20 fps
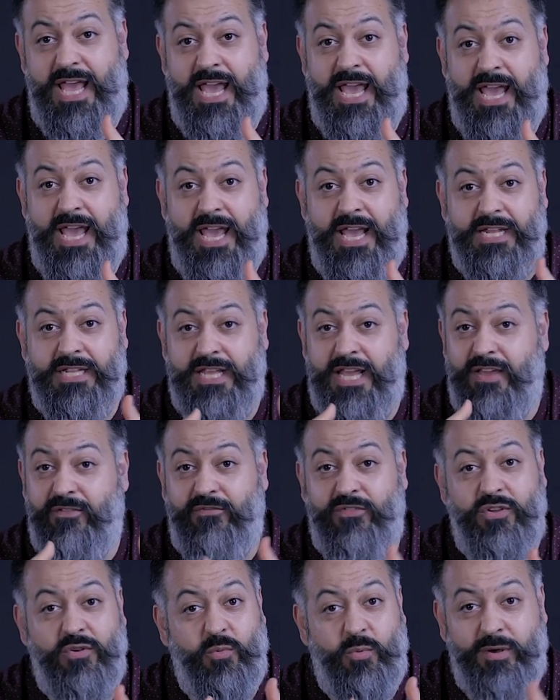And
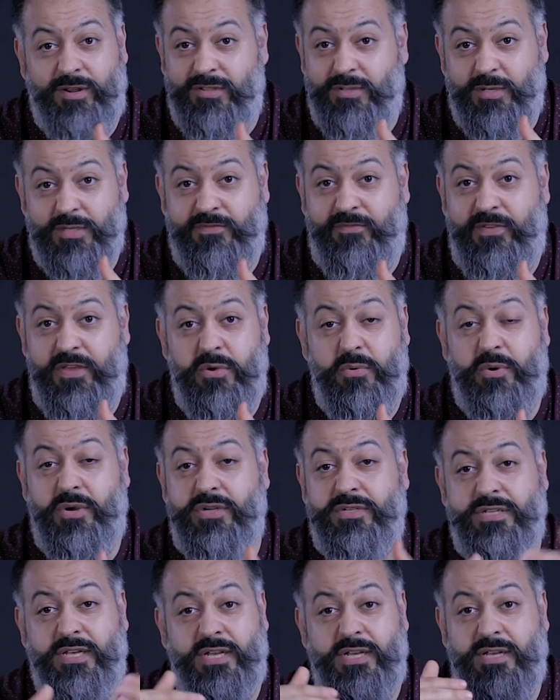if you're one of those
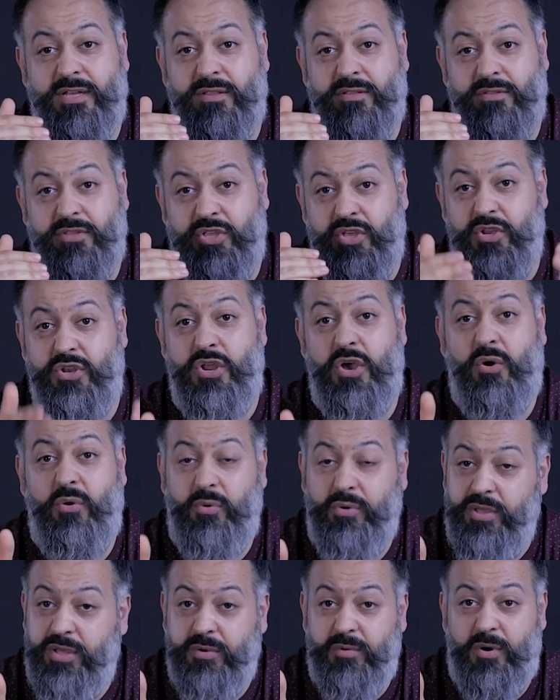viewers, you know
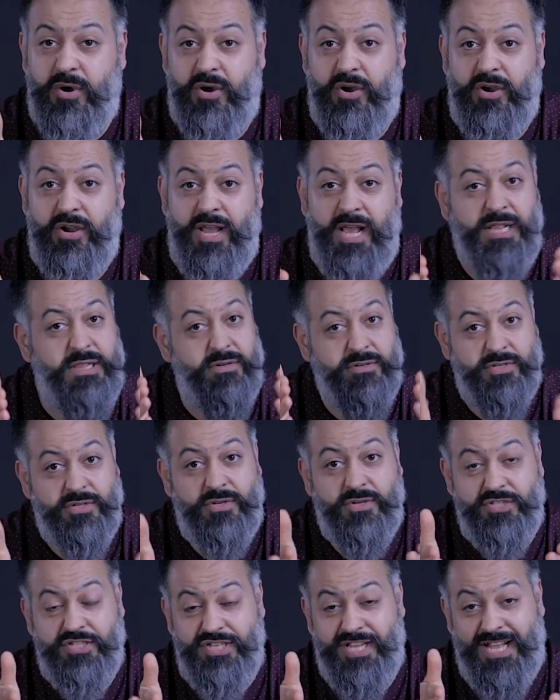who you are, and there's a
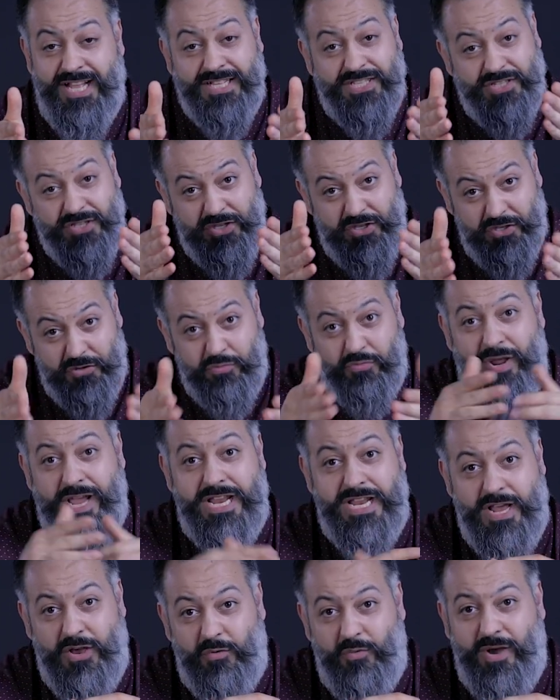good chance you're
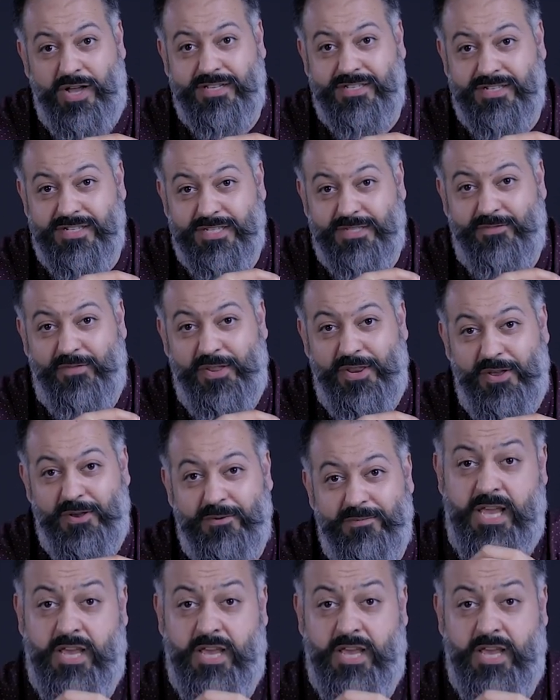right now watching this video.